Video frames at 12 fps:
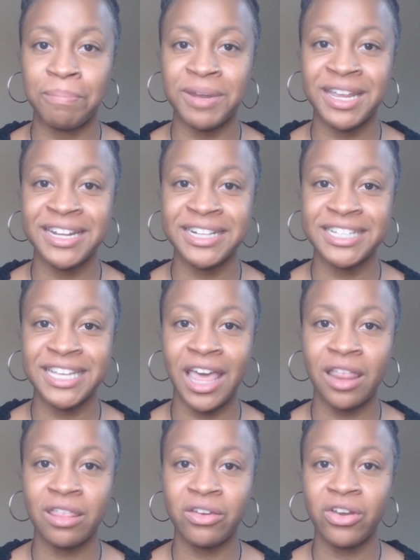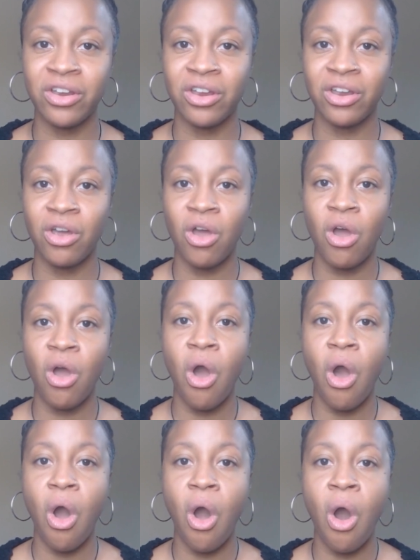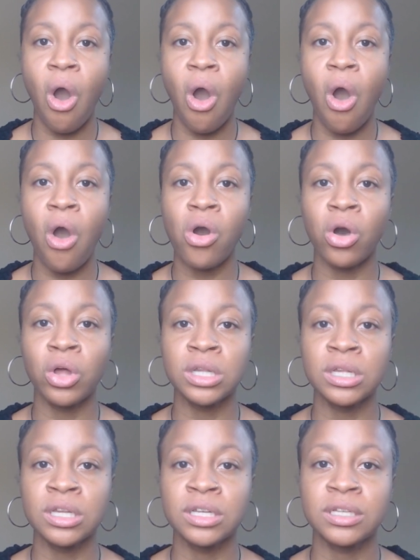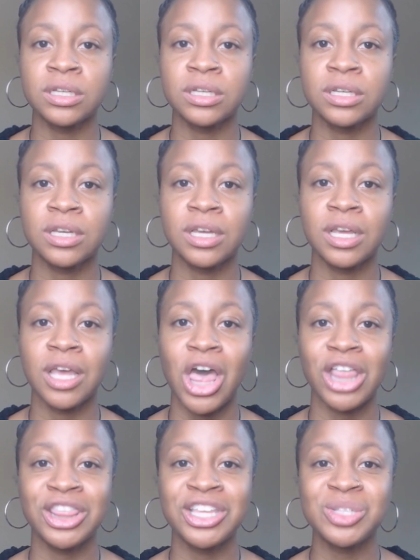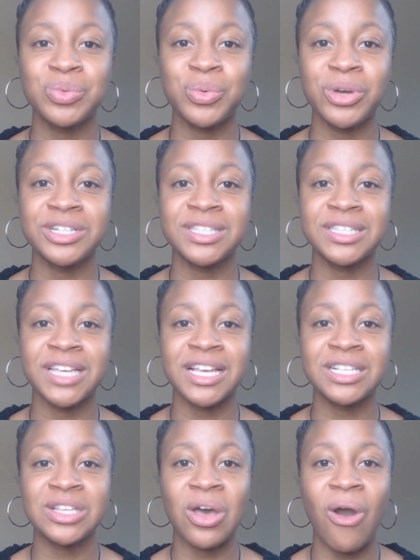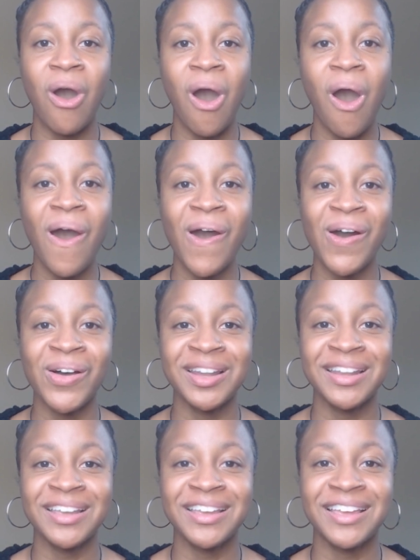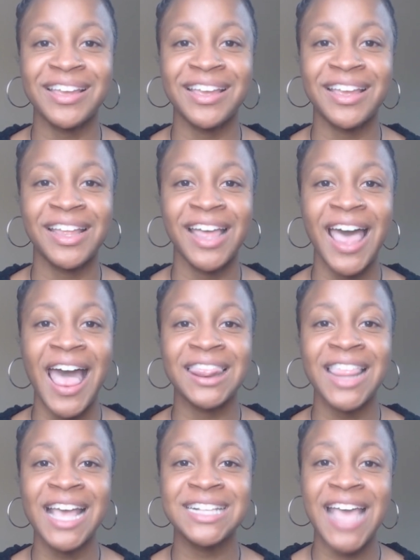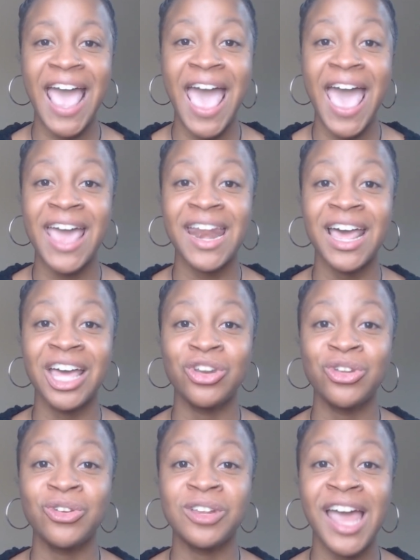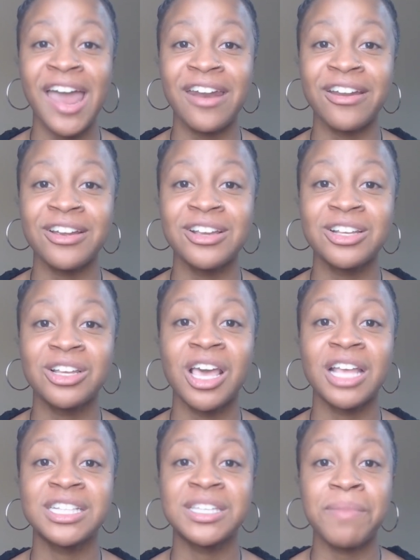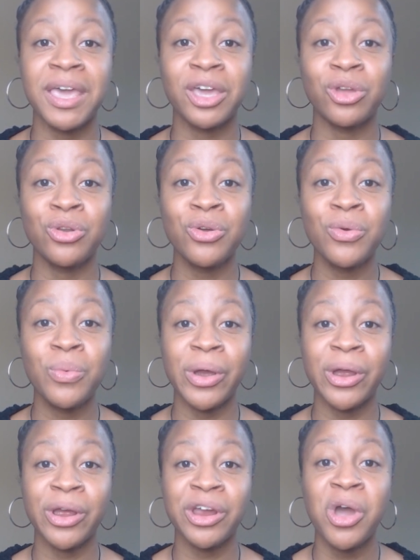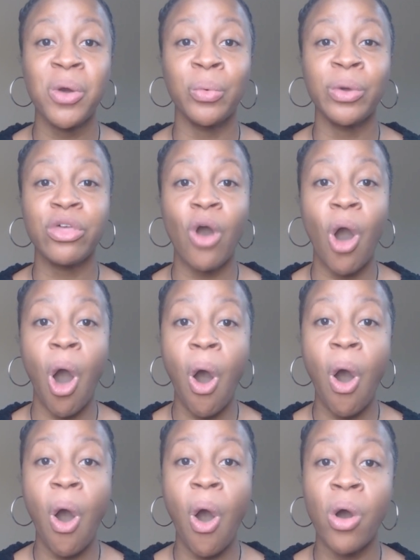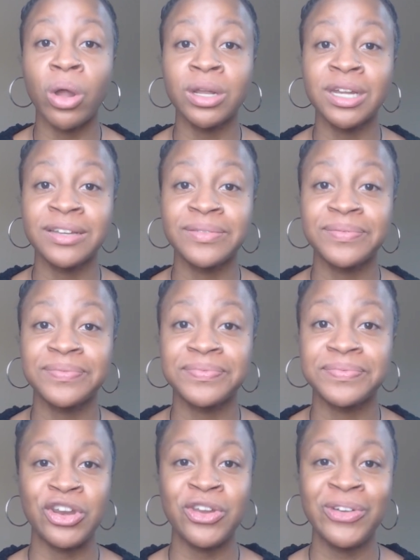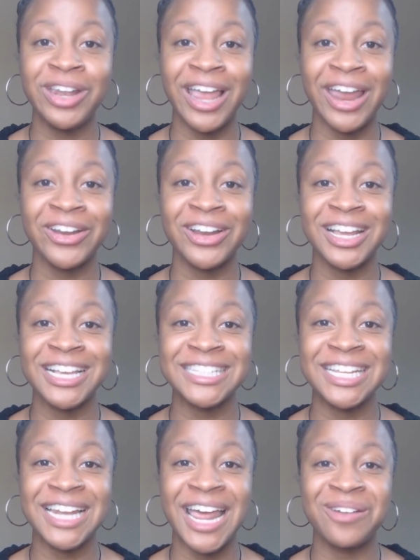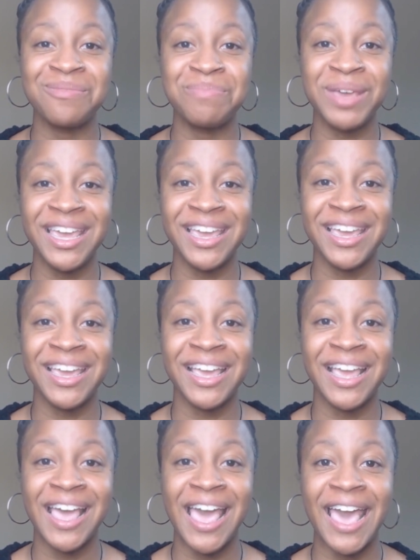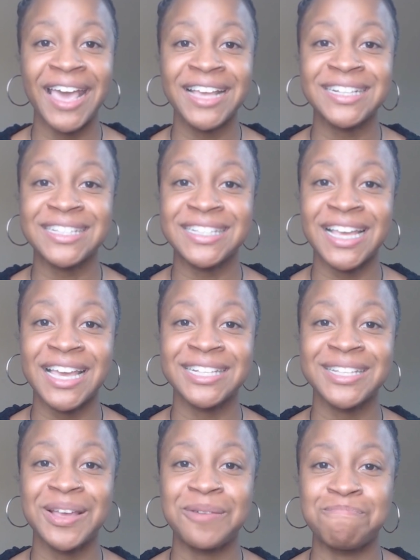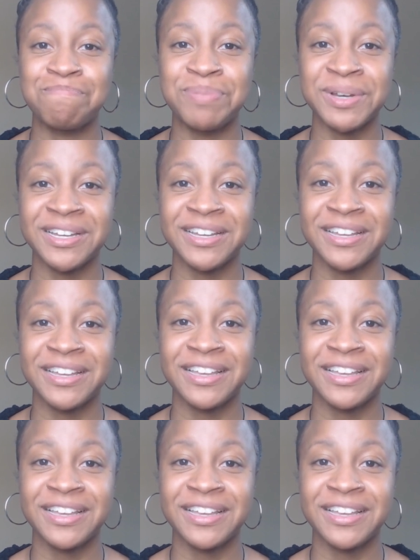Blend it together. All. This word says all. Let's add a new letter to make a new word with all. The new letter is the letter B. It says B.